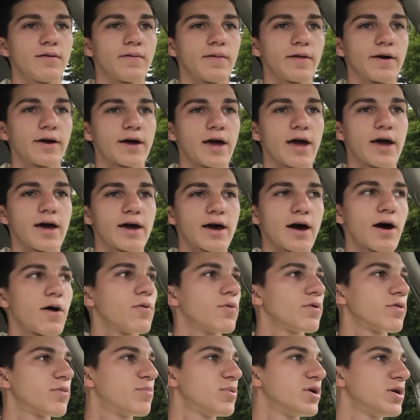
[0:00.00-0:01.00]
like hang
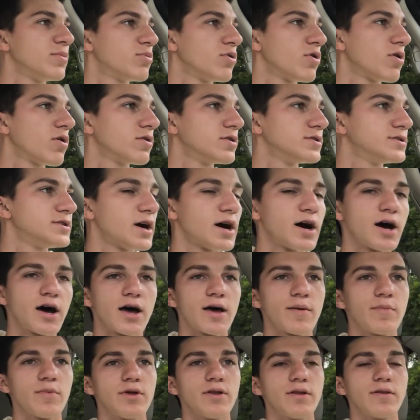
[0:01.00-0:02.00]
out with people all the
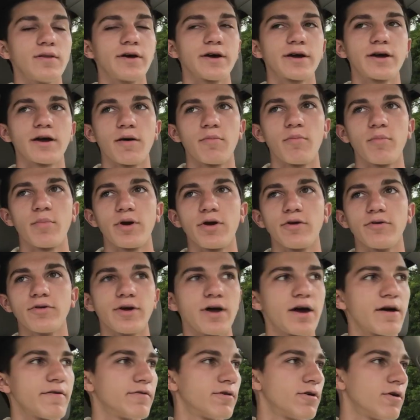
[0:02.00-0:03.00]
time, and like I'm
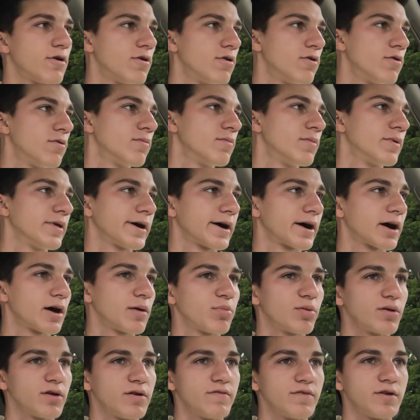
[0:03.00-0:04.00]
barely ever home. Like I
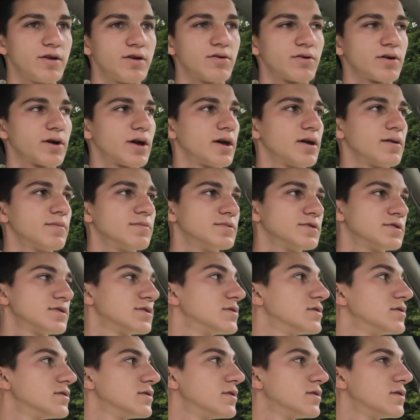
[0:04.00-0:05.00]
play video
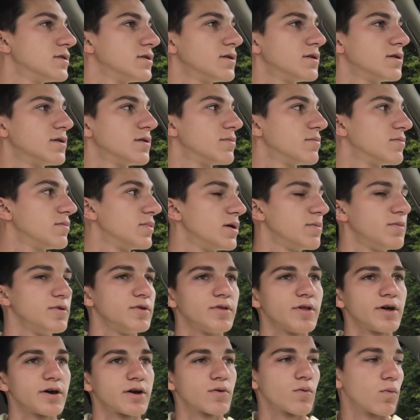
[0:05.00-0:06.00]
games maybe
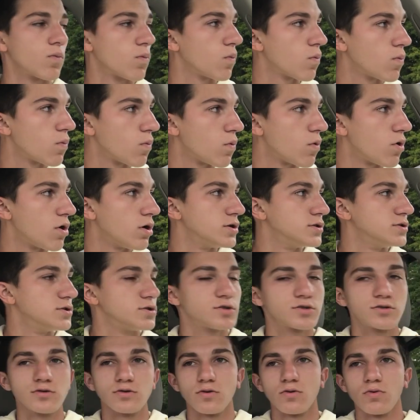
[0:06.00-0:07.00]
like
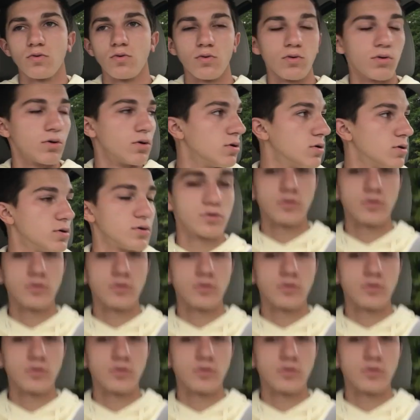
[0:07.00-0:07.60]
once or